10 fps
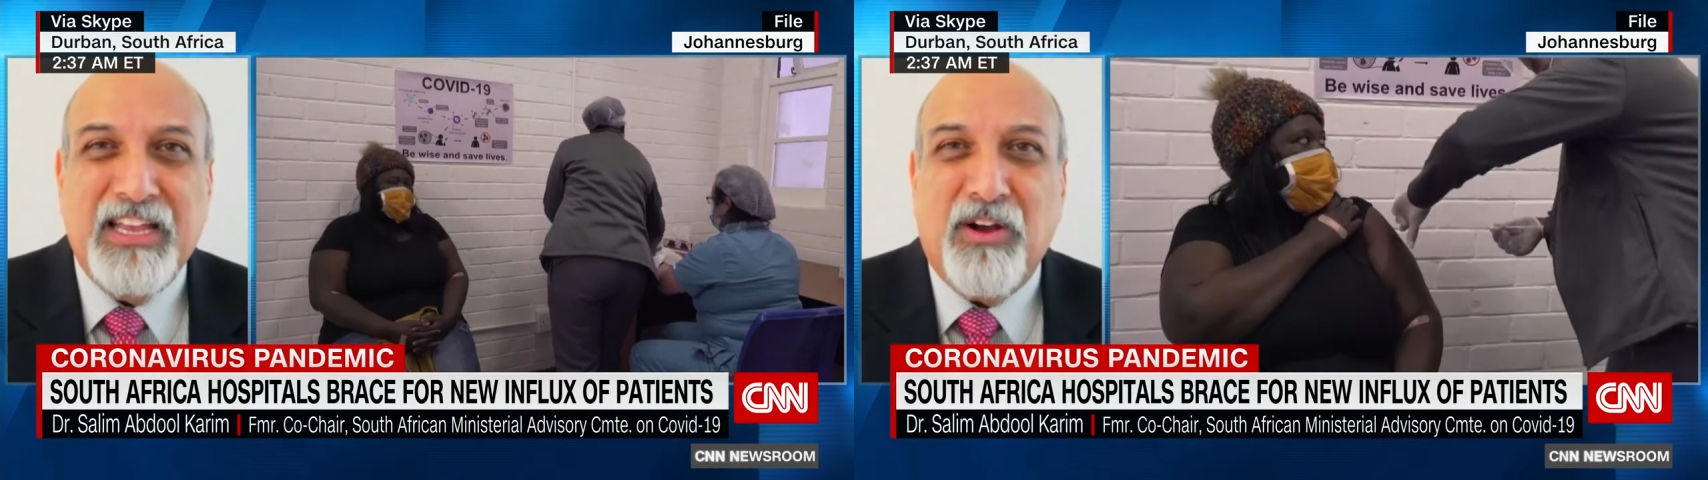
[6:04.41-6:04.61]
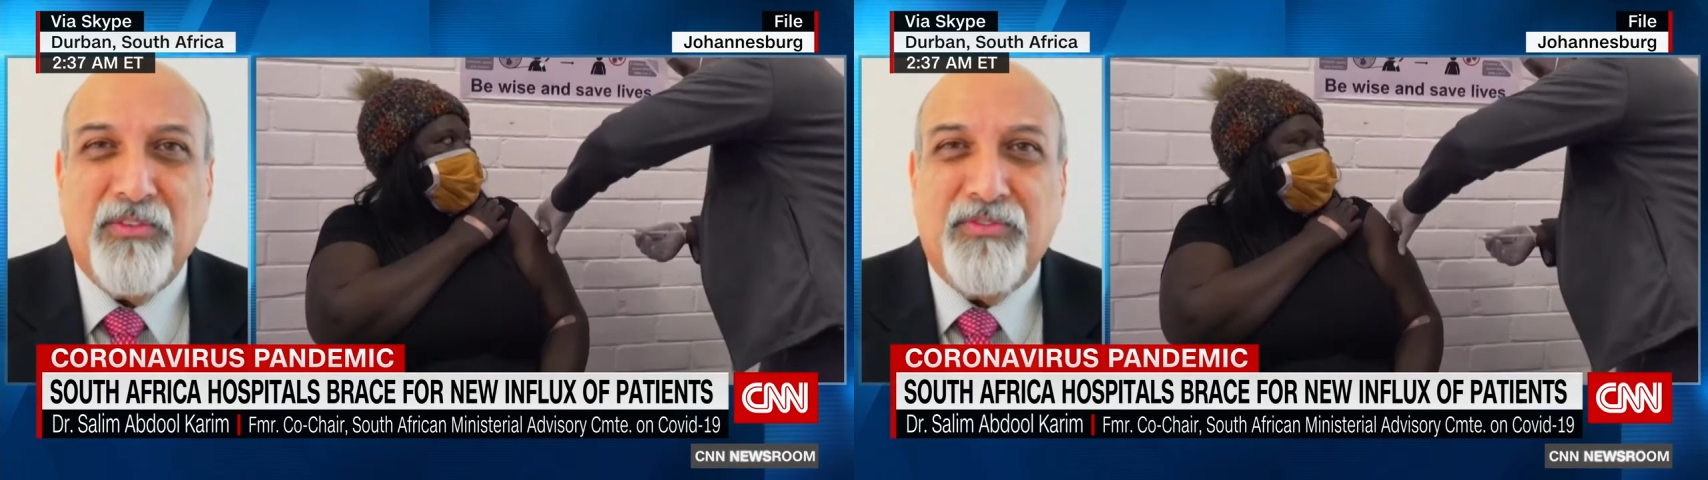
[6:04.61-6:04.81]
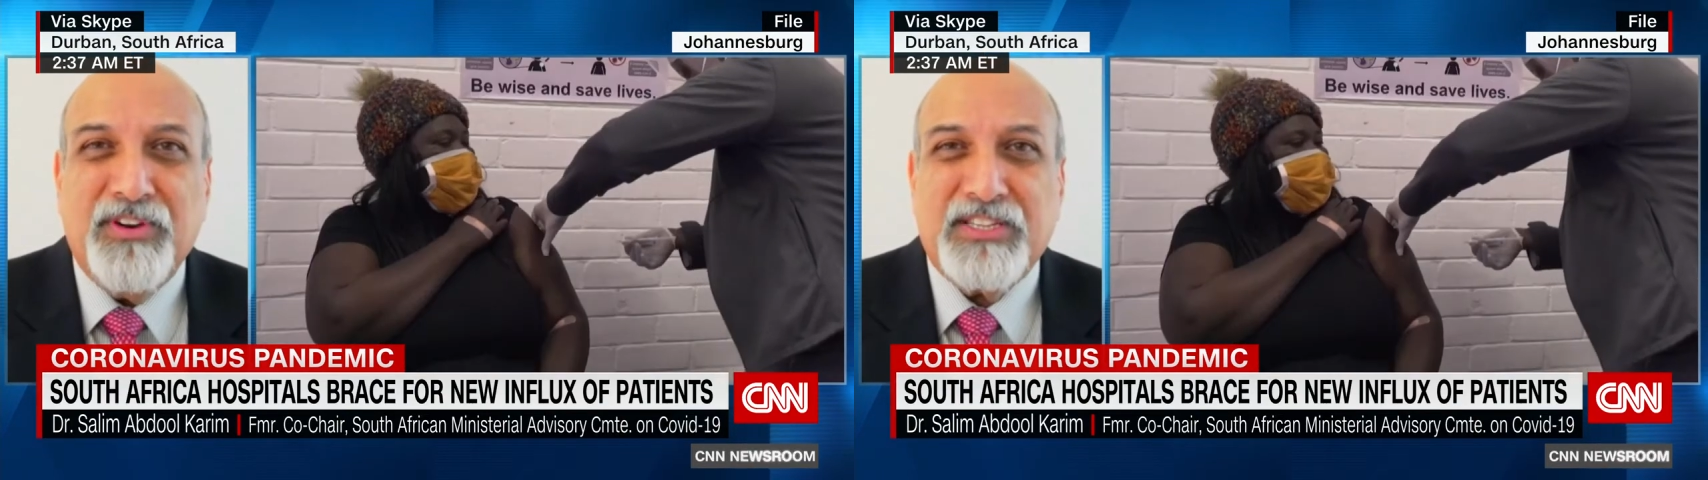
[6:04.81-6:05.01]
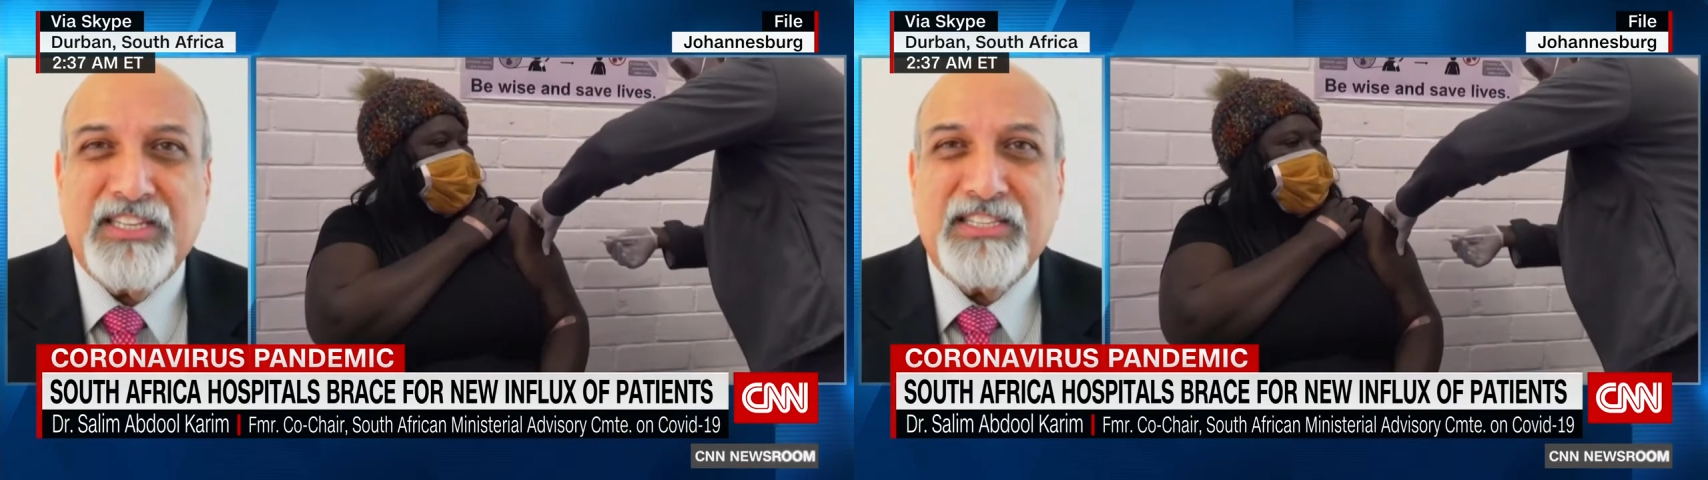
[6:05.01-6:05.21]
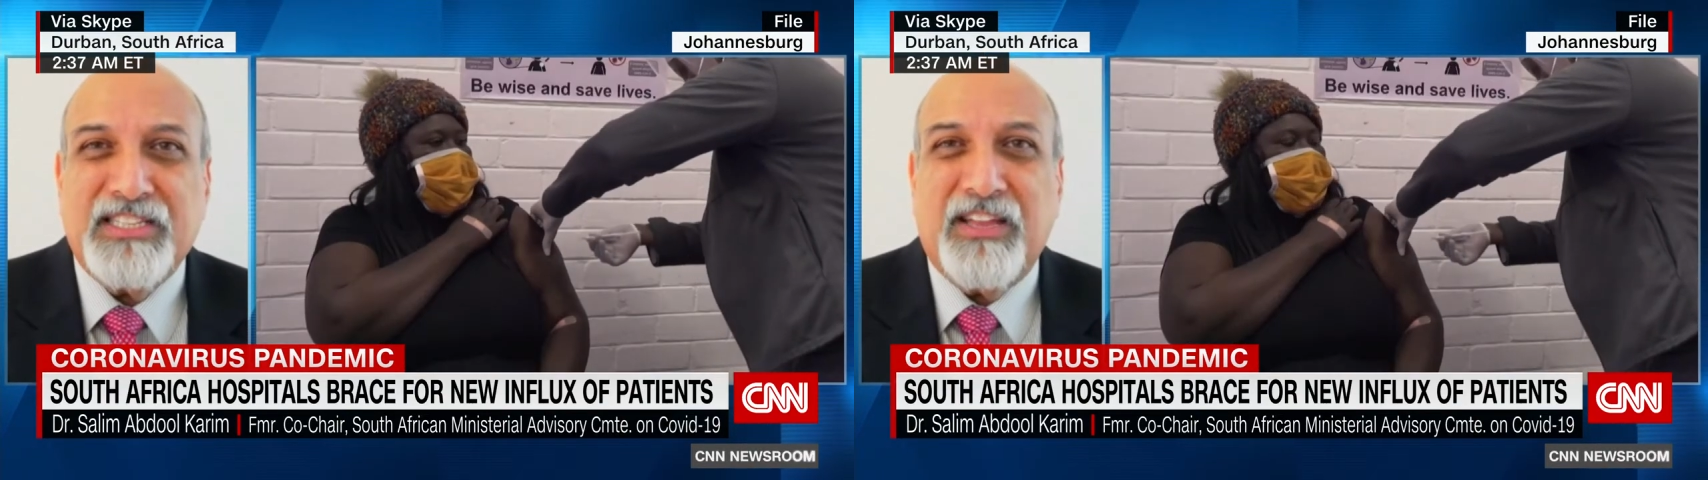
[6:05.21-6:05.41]
our first and
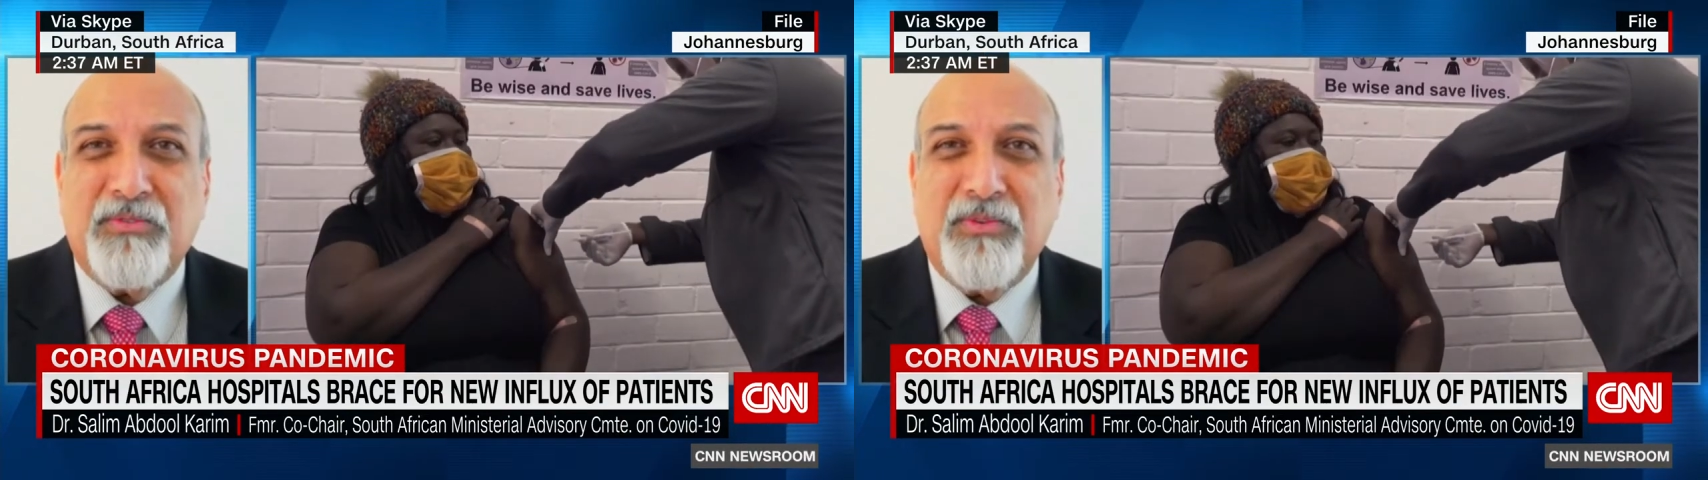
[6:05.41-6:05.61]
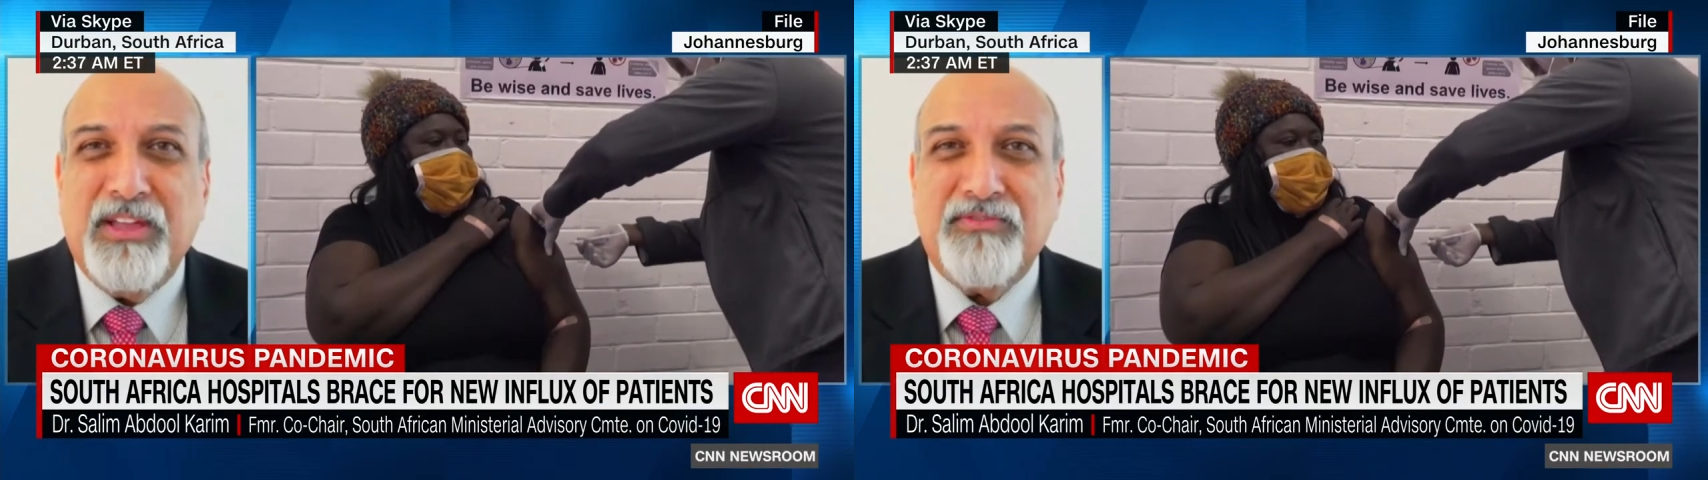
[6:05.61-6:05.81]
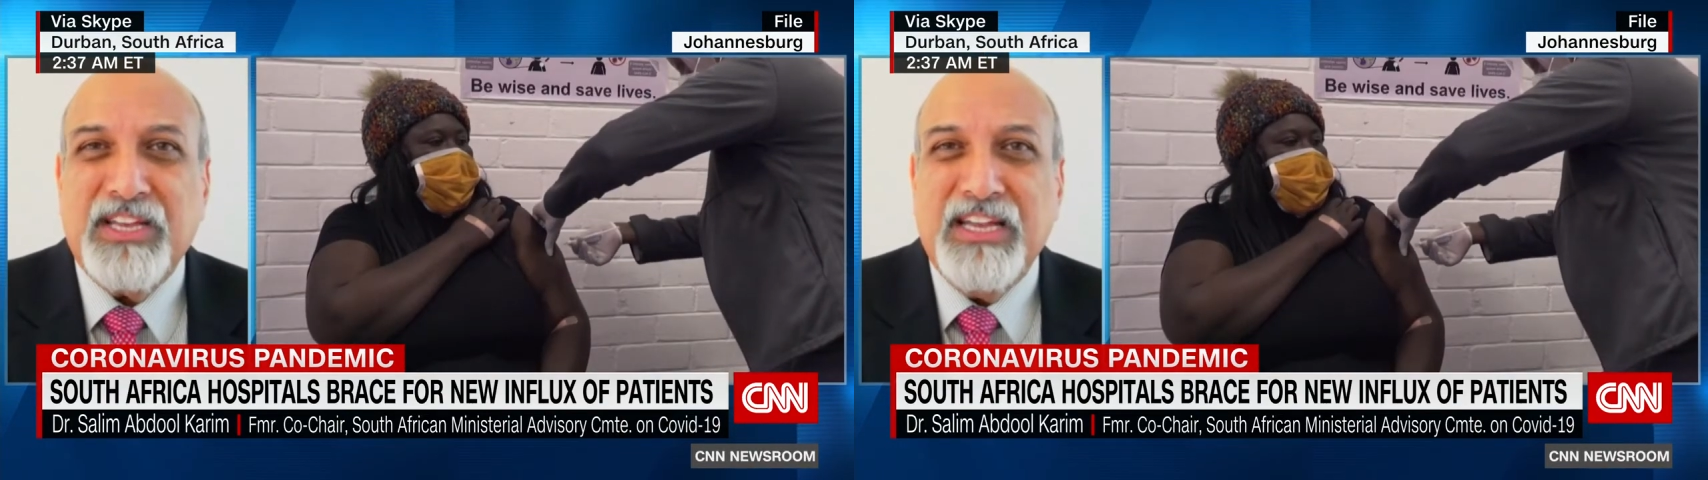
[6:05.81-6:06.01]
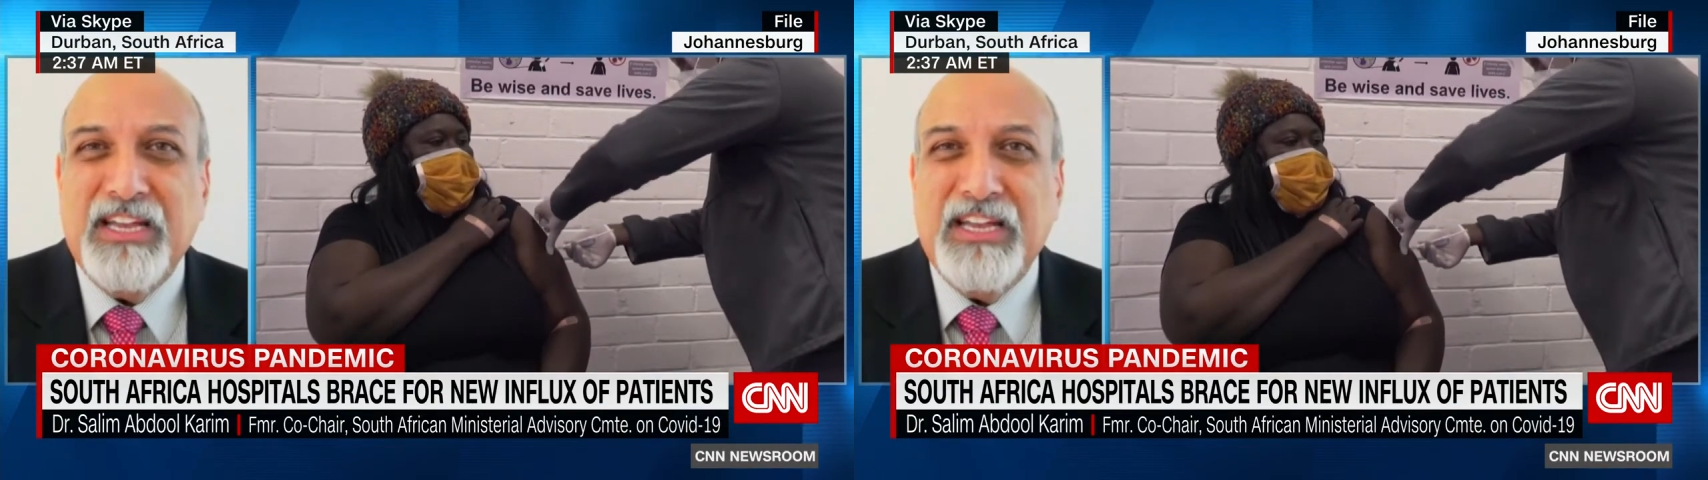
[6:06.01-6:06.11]
second waves.